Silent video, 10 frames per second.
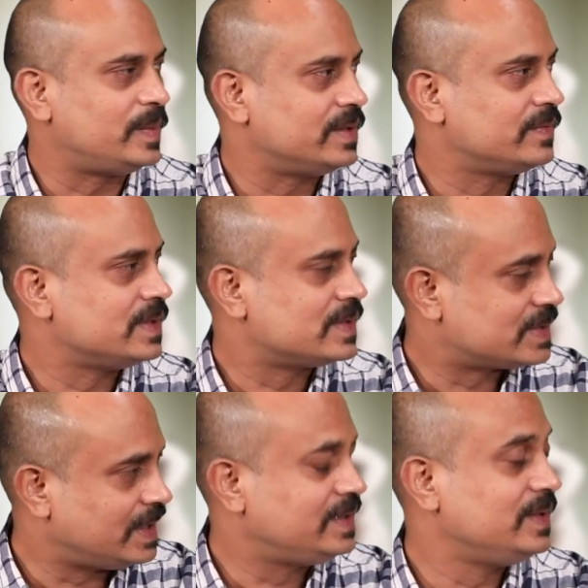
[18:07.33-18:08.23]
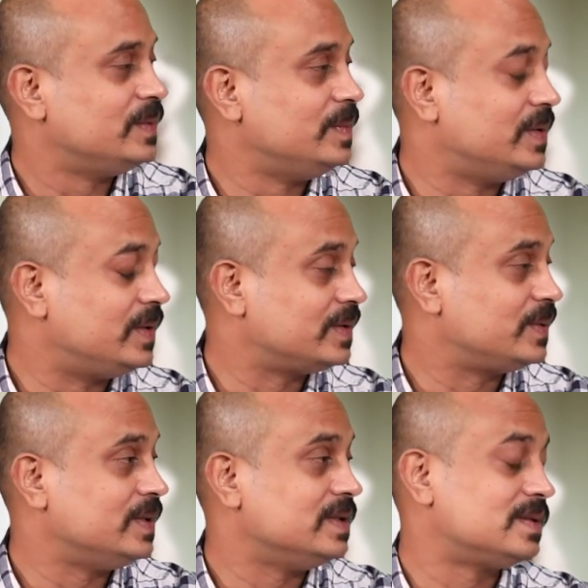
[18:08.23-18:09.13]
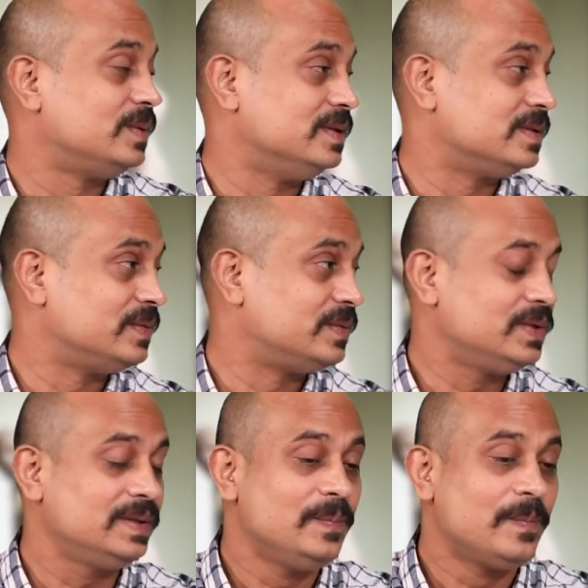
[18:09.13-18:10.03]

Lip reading: part of the society you belong to, and so on and so forth.